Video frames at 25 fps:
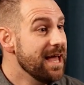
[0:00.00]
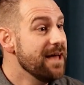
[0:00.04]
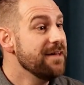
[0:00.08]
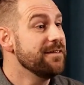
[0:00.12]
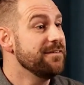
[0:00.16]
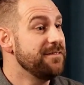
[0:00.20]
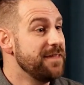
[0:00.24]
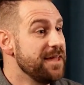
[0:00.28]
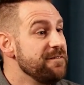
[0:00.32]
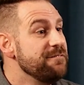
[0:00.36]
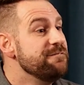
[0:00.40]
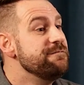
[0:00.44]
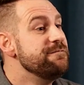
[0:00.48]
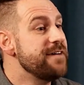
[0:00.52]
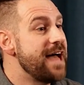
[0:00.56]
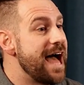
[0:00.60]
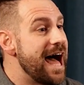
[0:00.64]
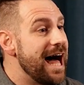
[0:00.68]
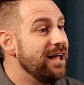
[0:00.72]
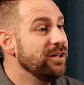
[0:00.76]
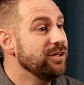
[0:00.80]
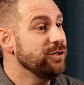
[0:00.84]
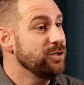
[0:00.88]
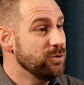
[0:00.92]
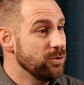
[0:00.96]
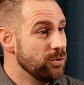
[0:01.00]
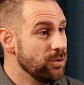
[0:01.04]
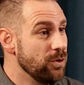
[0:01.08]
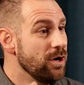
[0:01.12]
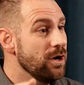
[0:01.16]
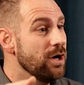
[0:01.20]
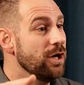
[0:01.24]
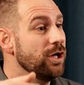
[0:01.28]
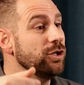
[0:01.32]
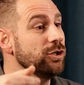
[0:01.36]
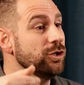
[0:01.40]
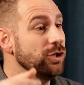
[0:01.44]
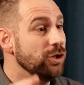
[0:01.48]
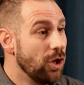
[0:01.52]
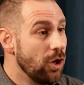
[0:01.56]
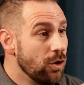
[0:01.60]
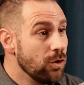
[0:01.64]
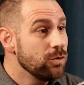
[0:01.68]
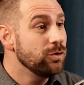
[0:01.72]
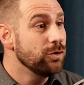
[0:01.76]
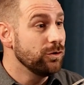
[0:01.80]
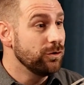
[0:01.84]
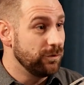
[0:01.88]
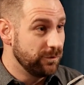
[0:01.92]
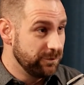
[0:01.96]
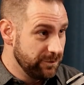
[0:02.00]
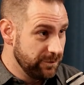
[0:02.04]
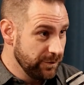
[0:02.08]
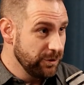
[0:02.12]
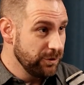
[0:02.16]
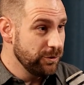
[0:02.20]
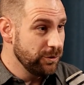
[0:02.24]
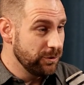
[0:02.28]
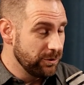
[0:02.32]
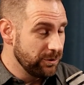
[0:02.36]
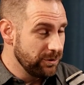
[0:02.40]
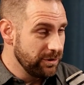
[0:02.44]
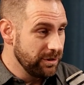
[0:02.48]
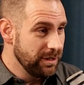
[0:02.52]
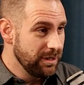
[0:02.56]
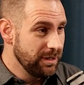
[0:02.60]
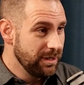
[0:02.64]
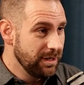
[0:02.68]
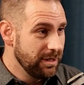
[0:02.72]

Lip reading: that they value local food.